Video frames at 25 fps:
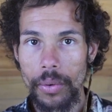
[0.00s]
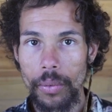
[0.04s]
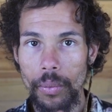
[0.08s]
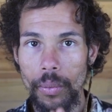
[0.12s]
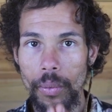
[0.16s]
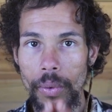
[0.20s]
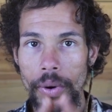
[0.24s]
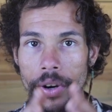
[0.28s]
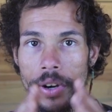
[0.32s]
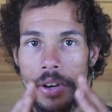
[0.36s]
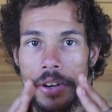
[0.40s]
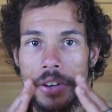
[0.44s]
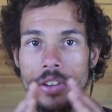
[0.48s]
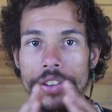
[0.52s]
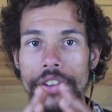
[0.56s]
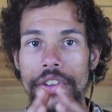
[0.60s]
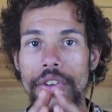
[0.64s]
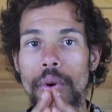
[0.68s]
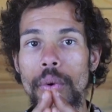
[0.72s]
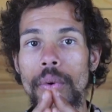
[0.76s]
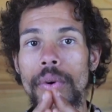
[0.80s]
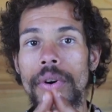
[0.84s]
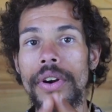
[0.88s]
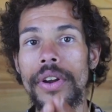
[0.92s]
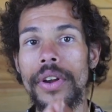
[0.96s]
What are
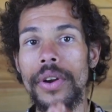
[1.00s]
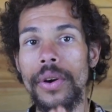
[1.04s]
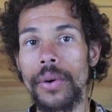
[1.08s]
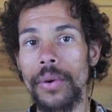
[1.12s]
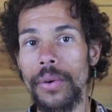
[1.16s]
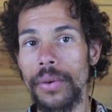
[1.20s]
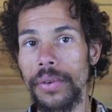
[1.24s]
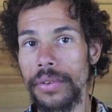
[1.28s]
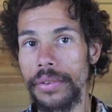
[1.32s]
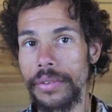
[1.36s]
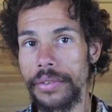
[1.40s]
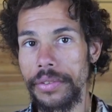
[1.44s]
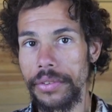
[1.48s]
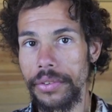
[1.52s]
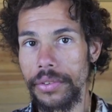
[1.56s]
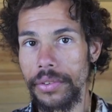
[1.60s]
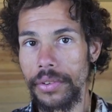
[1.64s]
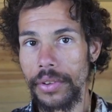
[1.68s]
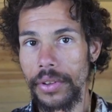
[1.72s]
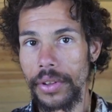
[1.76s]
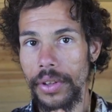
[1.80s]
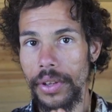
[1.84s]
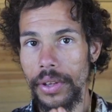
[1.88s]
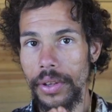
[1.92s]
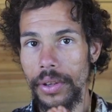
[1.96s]
your goals?
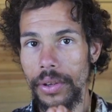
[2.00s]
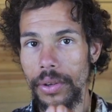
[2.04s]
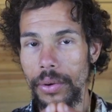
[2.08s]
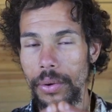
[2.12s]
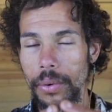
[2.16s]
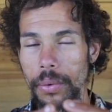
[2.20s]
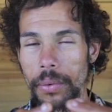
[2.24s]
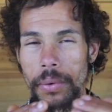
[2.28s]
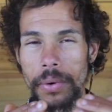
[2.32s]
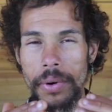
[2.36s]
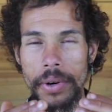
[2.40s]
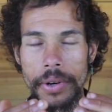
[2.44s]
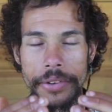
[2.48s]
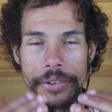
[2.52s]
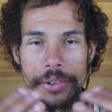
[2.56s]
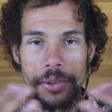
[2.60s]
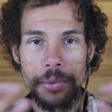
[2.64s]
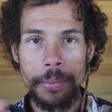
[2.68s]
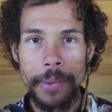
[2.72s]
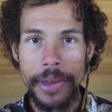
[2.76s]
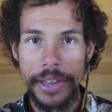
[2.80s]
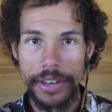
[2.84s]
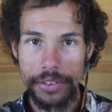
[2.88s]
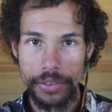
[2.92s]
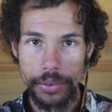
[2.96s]
Who are you
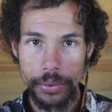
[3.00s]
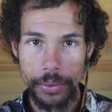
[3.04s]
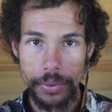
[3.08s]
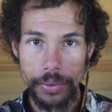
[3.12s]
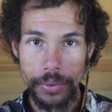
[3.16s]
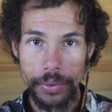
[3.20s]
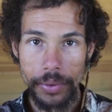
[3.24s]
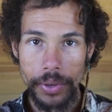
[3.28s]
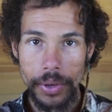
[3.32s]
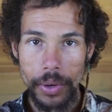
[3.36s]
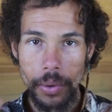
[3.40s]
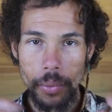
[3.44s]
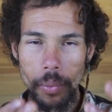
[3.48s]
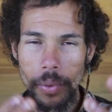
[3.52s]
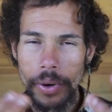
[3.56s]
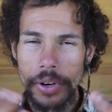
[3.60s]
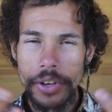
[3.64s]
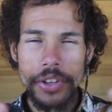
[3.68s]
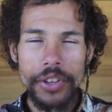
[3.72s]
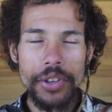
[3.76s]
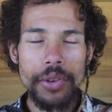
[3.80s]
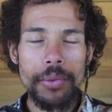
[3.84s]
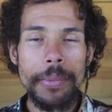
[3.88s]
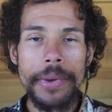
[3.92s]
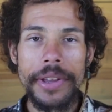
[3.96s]
meant to what
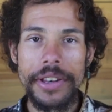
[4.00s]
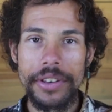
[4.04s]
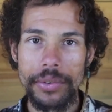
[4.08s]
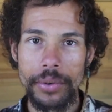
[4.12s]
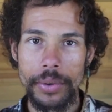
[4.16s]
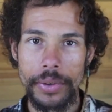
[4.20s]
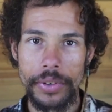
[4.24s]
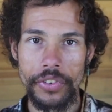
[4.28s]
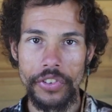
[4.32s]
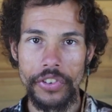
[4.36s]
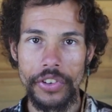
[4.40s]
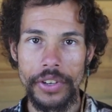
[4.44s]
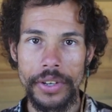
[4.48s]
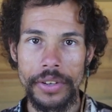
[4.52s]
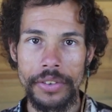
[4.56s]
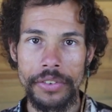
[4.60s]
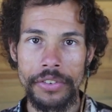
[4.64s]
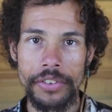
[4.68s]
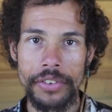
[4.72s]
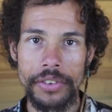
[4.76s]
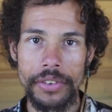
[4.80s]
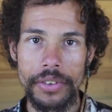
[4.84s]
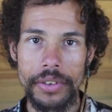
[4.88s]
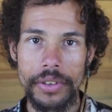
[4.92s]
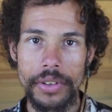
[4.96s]
are you meant to achieve?
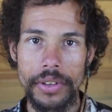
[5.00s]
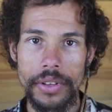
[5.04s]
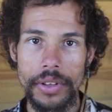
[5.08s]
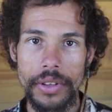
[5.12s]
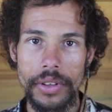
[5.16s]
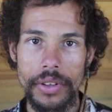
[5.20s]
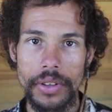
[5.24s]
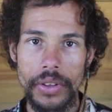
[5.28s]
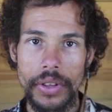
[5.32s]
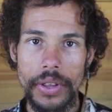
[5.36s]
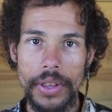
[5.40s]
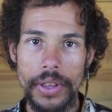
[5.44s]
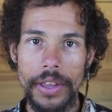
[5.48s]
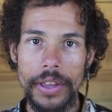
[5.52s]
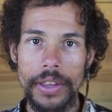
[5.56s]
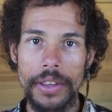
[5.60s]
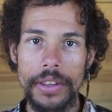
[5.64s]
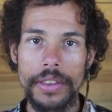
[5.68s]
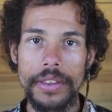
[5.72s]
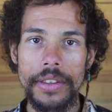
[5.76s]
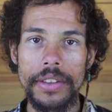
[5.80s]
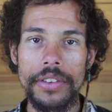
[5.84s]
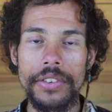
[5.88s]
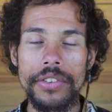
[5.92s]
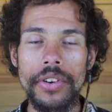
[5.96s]

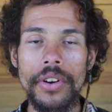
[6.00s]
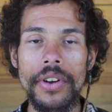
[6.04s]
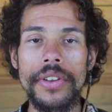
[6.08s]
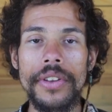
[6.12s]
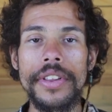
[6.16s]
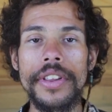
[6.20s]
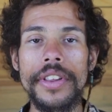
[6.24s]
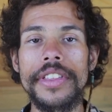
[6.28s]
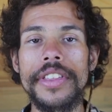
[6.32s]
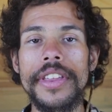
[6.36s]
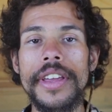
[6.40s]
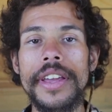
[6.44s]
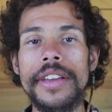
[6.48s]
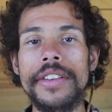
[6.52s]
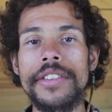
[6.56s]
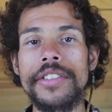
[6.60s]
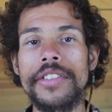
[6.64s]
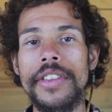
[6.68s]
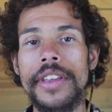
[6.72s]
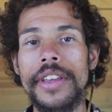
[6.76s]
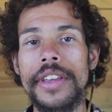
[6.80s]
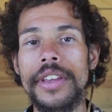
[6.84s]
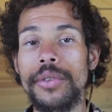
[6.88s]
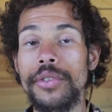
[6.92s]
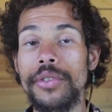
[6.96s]
These are all the
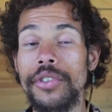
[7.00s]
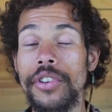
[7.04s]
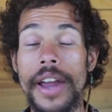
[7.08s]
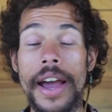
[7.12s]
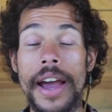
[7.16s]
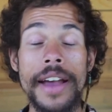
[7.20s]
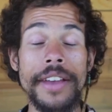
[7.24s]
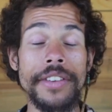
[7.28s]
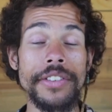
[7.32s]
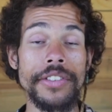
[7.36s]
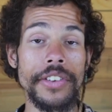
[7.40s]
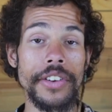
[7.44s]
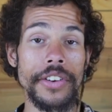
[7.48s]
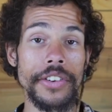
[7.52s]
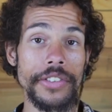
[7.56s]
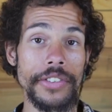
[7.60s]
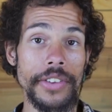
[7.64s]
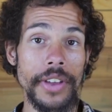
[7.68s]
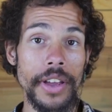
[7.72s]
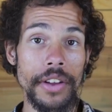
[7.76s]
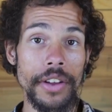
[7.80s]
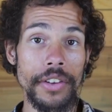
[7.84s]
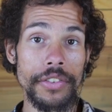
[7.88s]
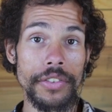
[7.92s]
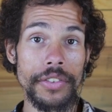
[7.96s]
things that you should ask
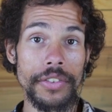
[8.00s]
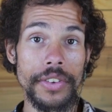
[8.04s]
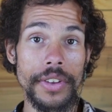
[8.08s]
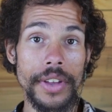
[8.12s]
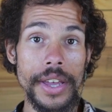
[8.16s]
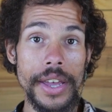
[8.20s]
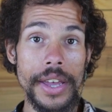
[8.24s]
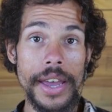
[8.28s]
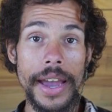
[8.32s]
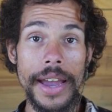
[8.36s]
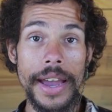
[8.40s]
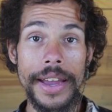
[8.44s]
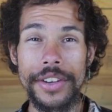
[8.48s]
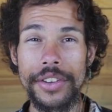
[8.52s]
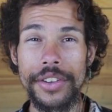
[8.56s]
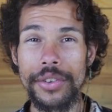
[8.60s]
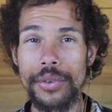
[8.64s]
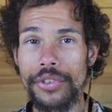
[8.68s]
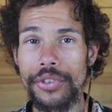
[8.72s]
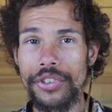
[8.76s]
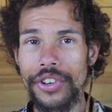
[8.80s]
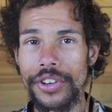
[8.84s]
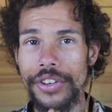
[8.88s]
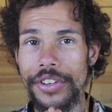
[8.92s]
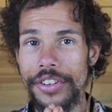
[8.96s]
yourself and you
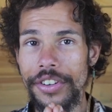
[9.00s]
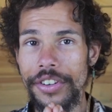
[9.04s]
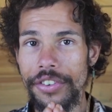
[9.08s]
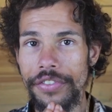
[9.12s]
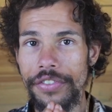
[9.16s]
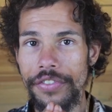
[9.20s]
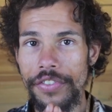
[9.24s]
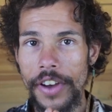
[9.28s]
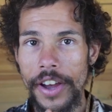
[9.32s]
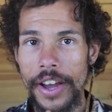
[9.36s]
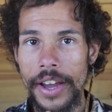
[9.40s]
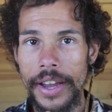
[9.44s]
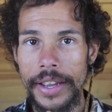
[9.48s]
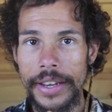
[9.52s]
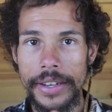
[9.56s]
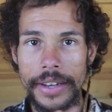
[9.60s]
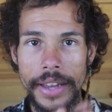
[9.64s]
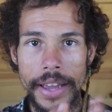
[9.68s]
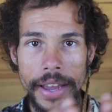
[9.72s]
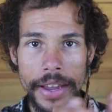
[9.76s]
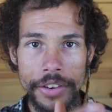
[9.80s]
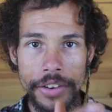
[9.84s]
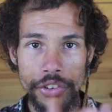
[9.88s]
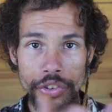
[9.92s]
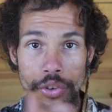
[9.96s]
should define
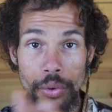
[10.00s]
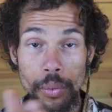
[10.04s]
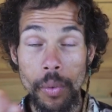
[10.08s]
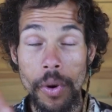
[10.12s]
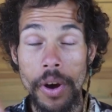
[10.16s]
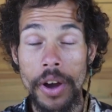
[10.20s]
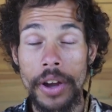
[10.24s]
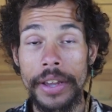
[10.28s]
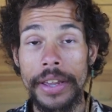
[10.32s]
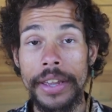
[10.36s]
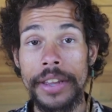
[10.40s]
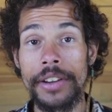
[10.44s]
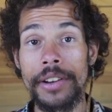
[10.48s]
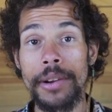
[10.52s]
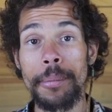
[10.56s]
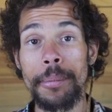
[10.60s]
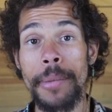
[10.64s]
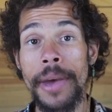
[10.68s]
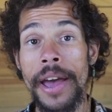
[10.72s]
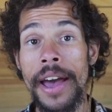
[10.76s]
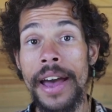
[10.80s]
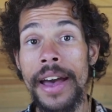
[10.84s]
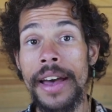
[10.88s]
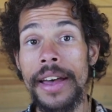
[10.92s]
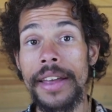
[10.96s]
as you're walking your
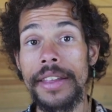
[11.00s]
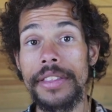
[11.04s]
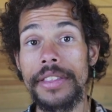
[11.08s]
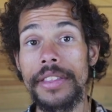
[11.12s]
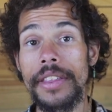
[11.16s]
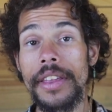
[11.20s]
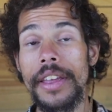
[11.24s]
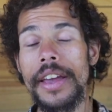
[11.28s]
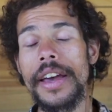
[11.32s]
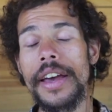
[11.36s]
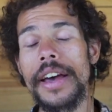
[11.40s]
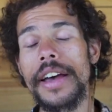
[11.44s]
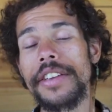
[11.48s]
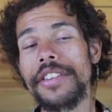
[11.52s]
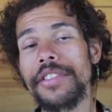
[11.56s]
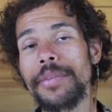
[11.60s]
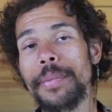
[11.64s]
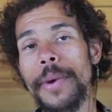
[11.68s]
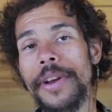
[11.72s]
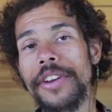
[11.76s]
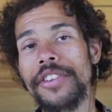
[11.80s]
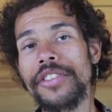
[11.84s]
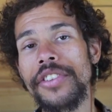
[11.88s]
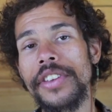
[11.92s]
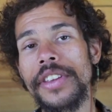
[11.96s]
path,
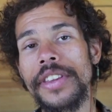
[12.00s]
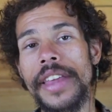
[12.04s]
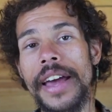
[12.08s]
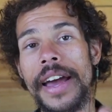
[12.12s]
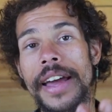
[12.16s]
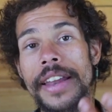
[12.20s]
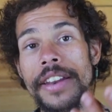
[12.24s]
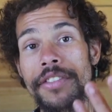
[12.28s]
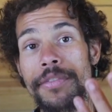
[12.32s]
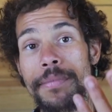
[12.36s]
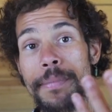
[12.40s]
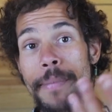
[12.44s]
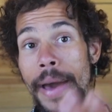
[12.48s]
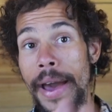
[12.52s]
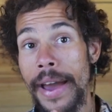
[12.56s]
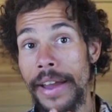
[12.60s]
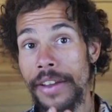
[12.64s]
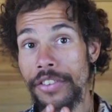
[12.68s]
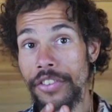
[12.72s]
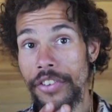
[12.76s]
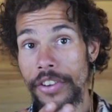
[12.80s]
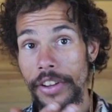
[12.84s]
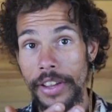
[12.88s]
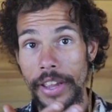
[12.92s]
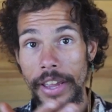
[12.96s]
especially that of
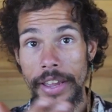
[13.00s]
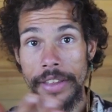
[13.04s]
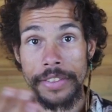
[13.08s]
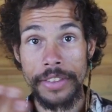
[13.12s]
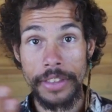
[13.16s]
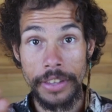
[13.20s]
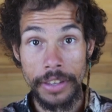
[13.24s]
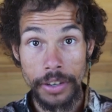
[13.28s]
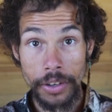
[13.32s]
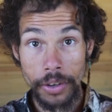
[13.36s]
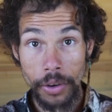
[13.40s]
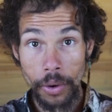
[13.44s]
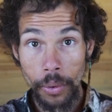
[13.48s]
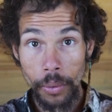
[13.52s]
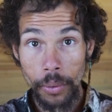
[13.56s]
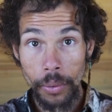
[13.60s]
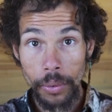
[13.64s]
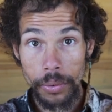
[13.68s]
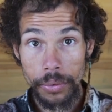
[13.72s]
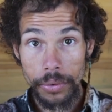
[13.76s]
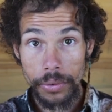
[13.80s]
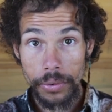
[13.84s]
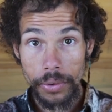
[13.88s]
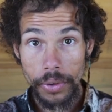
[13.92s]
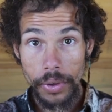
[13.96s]
magic and the
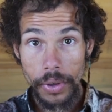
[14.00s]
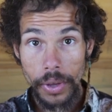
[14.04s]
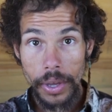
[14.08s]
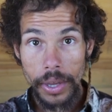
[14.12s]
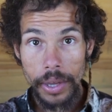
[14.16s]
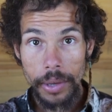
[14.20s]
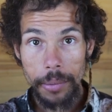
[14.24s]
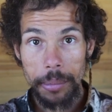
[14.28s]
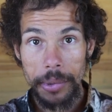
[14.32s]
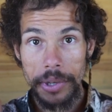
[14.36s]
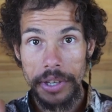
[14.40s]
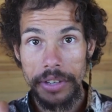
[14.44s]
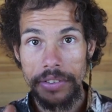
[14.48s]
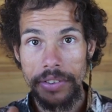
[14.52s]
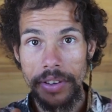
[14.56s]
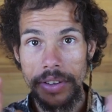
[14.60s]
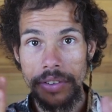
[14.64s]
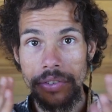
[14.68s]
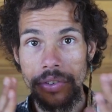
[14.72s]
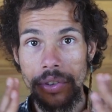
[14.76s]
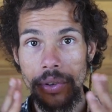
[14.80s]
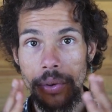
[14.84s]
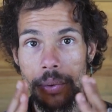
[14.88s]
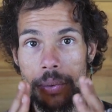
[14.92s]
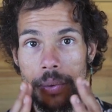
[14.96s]
occult. Because
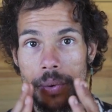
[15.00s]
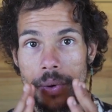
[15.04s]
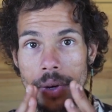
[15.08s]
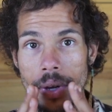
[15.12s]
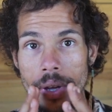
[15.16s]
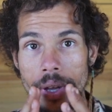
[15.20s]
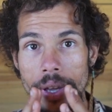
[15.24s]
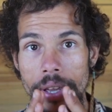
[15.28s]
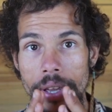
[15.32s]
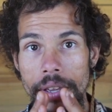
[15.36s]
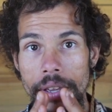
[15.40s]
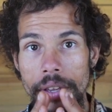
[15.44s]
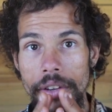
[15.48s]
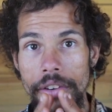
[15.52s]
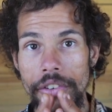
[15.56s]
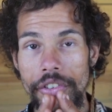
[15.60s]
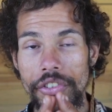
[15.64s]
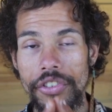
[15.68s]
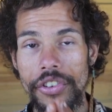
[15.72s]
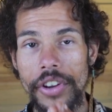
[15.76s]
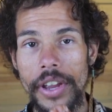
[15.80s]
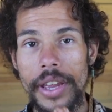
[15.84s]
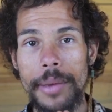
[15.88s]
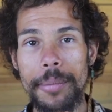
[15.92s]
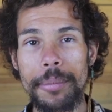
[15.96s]
as you
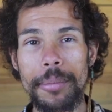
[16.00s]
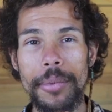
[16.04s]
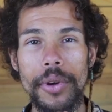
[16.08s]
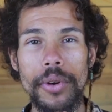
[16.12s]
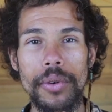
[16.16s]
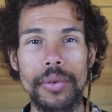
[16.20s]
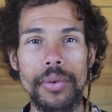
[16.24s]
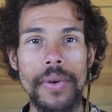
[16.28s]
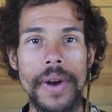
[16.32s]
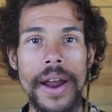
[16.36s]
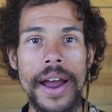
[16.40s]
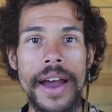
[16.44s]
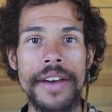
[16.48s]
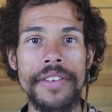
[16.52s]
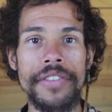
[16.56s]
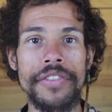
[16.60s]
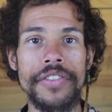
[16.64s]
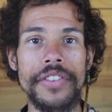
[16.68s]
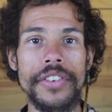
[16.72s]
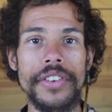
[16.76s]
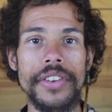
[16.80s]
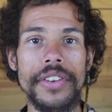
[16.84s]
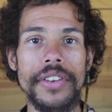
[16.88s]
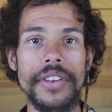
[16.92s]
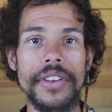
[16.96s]
shape,
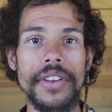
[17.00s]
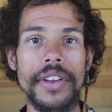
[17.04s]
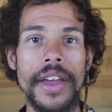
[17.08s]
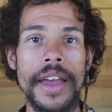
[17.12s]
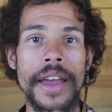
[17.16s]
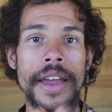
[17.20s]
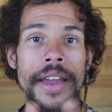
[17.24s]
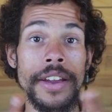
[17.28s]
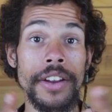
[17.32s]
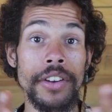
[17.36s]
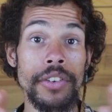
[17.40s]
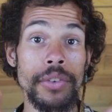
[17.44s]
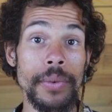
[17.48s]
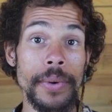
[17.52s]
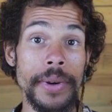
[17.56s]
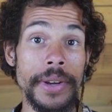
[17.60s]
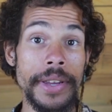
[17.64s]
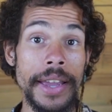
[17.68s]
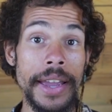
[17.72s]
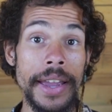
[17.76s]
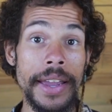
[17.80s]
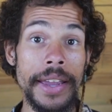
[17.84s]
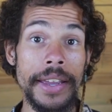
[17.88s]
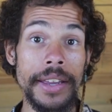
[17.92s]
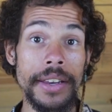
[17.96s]
craft, and
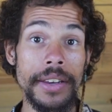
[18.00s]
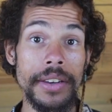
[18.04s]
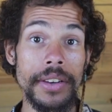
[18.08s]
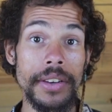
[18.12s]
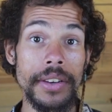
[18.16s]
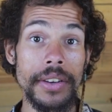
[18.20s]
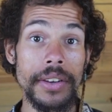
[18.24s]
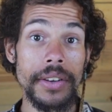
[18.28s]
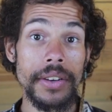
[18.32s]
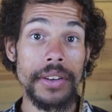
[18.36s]
create